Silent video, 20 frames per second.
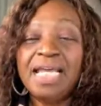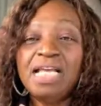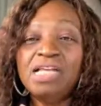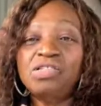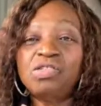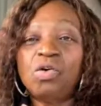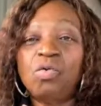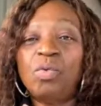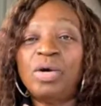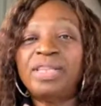
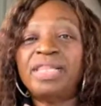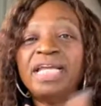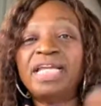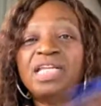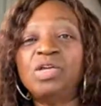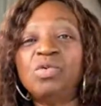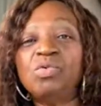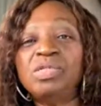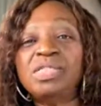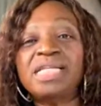So what they
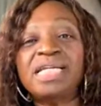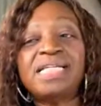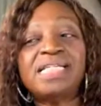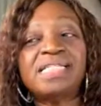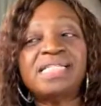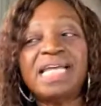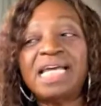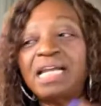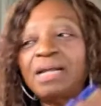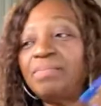do is they
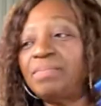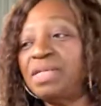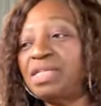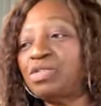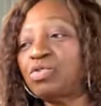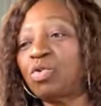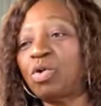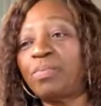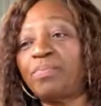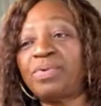set up these
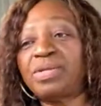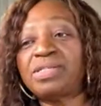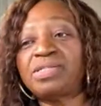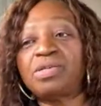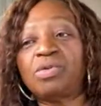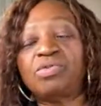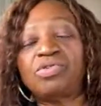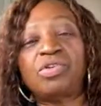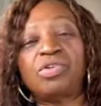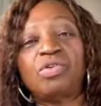corporate
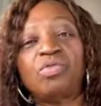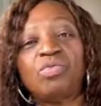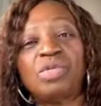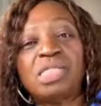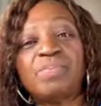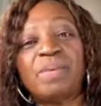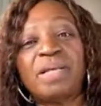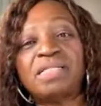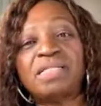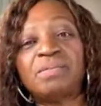social
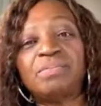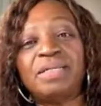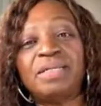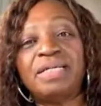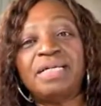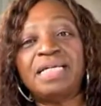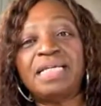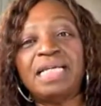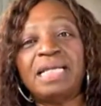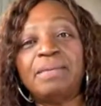
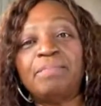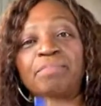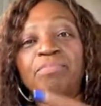responsibility